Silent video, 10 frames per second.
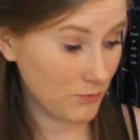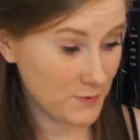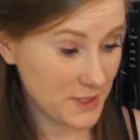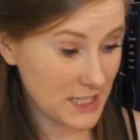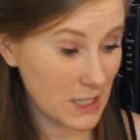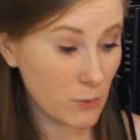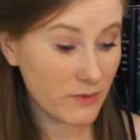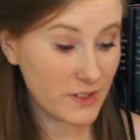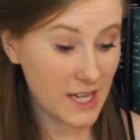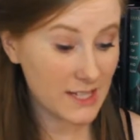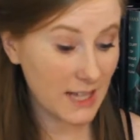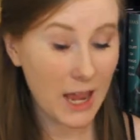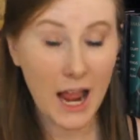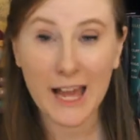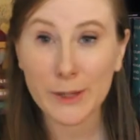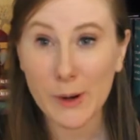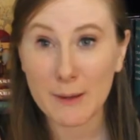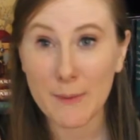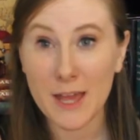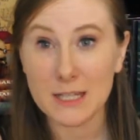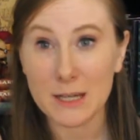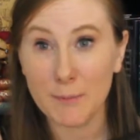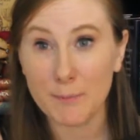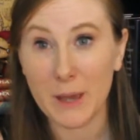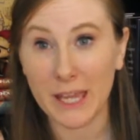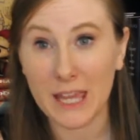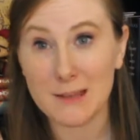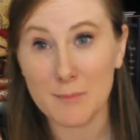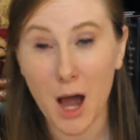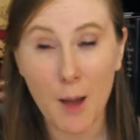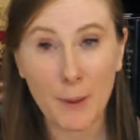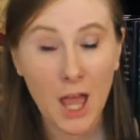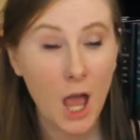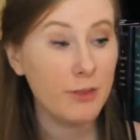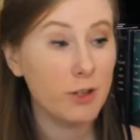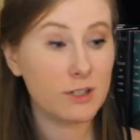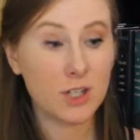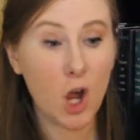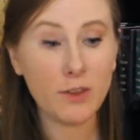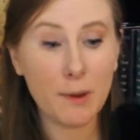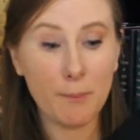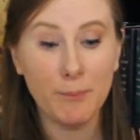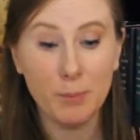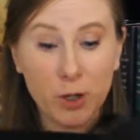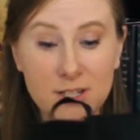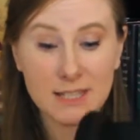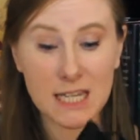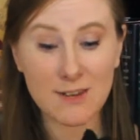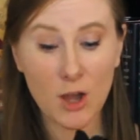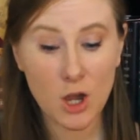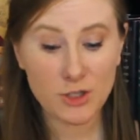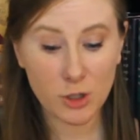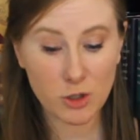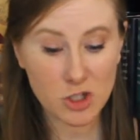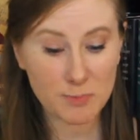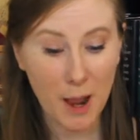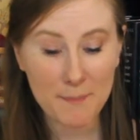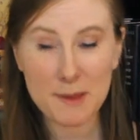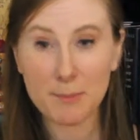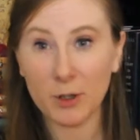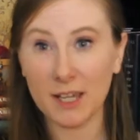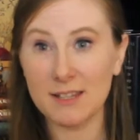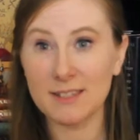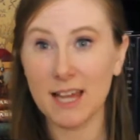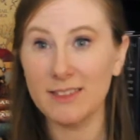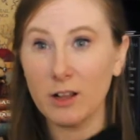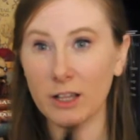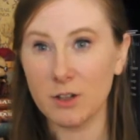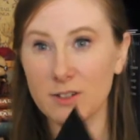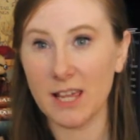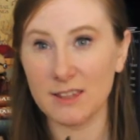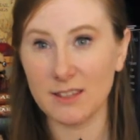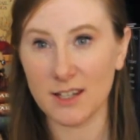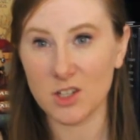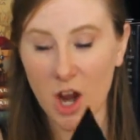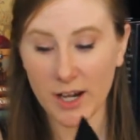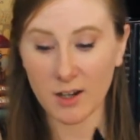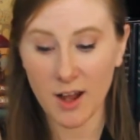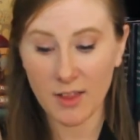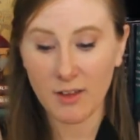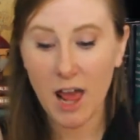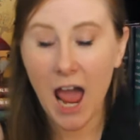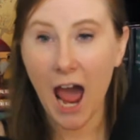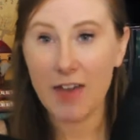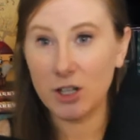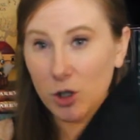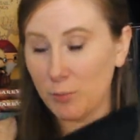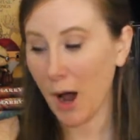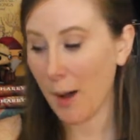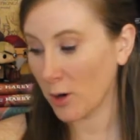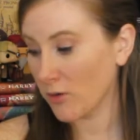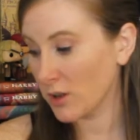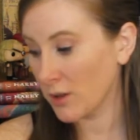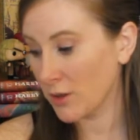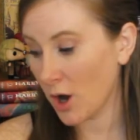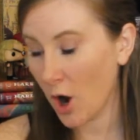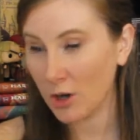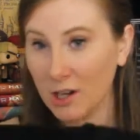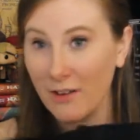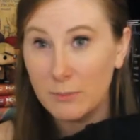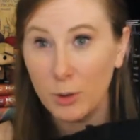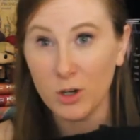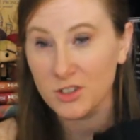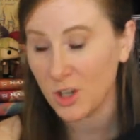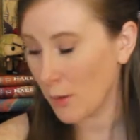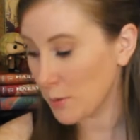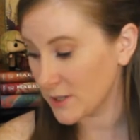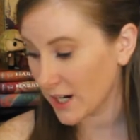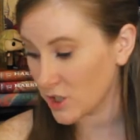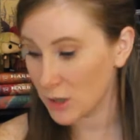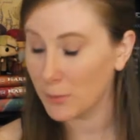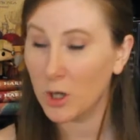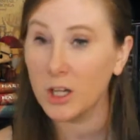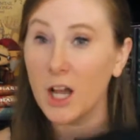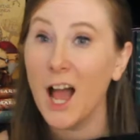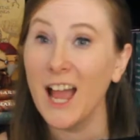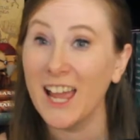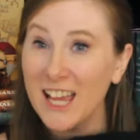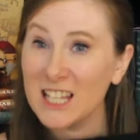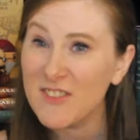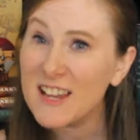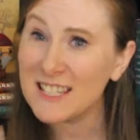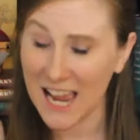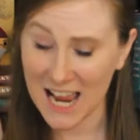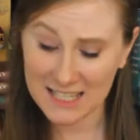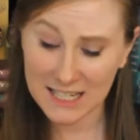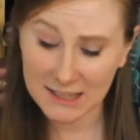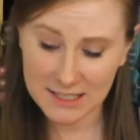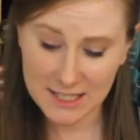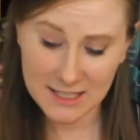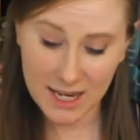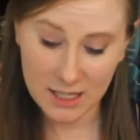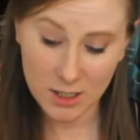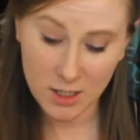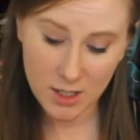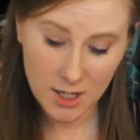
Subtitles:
seen one of these, I highly recommend picking them up. It's called a book sleeve, so you just pop the book inside there, like you take the dust jacket off, and then you pop it over the hardcover book so it protects your book. It's fantastic. This is like